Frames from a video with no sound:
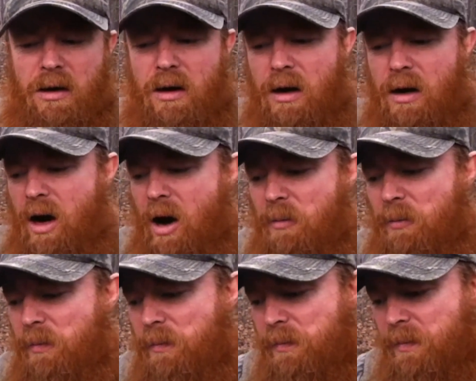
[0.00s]

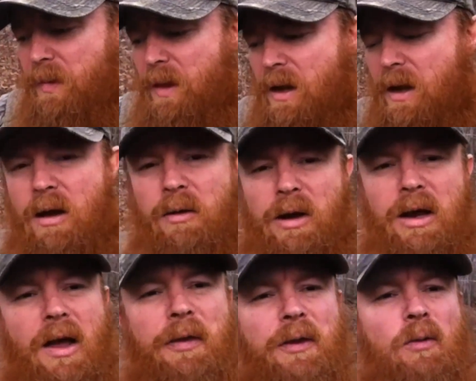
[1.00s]
Um,
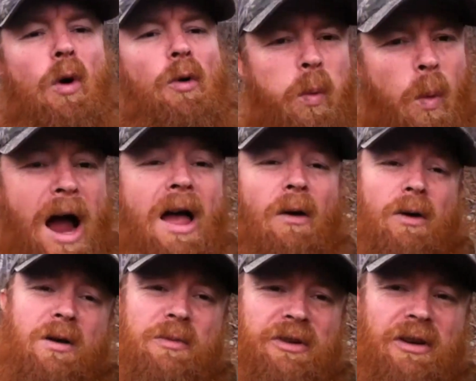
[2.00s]
nothing worthwhile
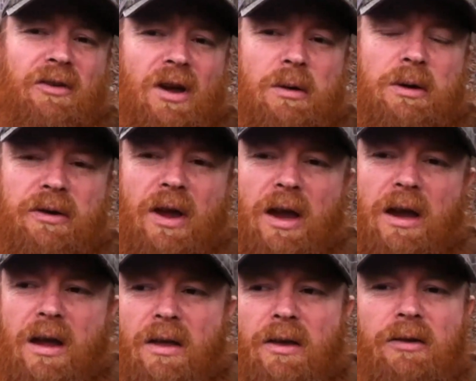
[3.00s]
comes easy, I would say.
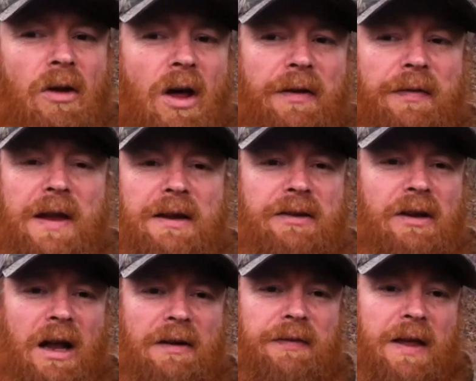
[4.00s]
There's a lot of things in
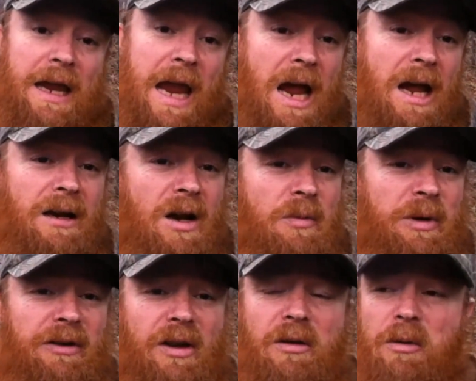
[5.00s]
life that can come easy. I